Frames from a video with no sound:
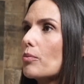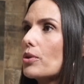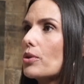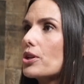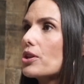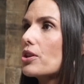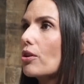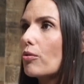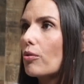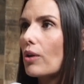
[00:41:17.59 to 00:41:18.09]
One
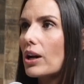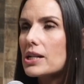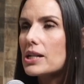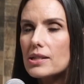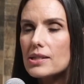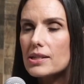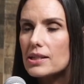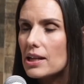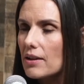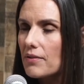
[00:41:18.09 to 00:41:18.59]
of the
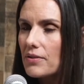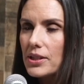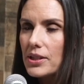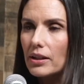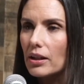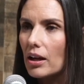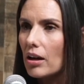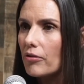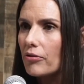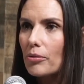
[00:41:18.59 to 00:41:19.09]
greatest gifts I
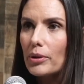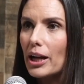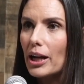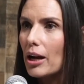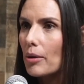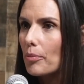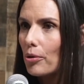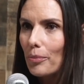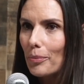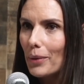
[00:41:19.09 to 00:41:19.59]
got from
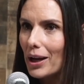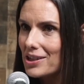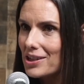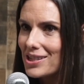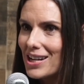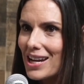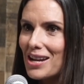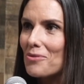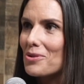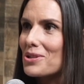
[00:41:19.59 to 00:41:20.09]
Gabor
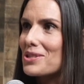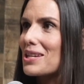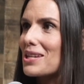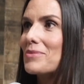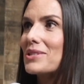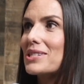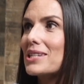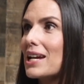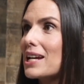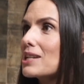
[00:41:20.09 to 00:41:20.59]
Mate was him
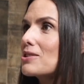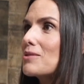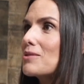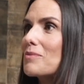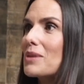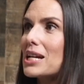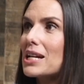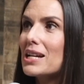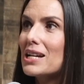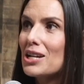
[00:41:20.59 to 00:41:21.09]
saying to
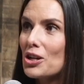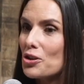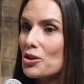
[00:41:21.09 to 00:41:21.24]
me,